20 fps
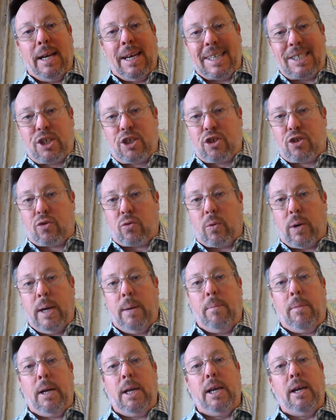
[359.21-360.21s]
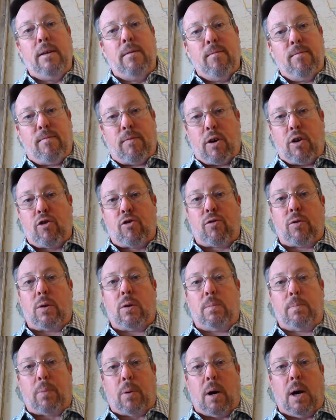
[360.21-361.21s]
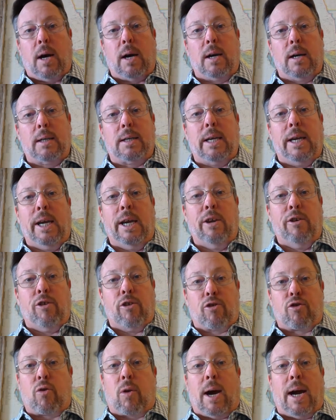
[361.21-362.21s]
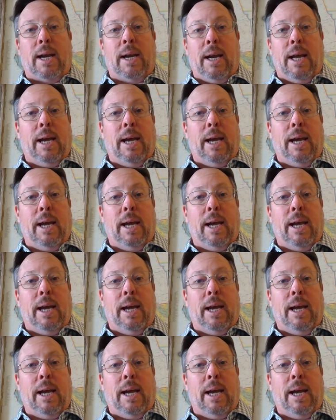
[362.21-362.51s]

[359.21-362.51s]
extremely versatile product in your Triton